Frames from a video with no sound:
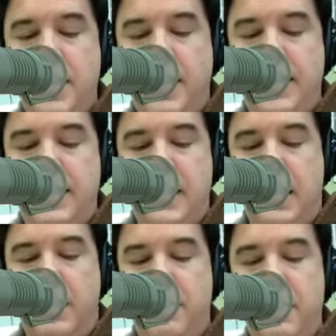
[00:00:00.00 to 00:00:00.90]
And
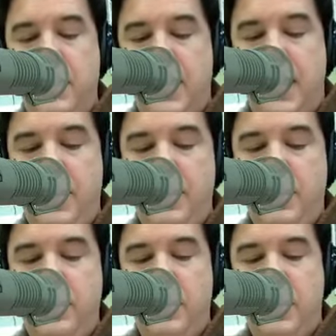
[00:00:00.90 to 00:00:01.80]
are
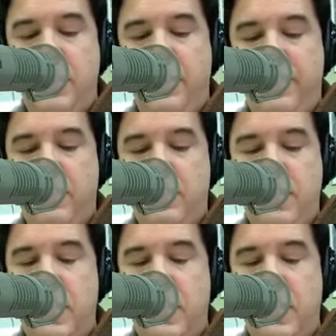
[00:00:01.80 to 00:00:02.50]
you looking for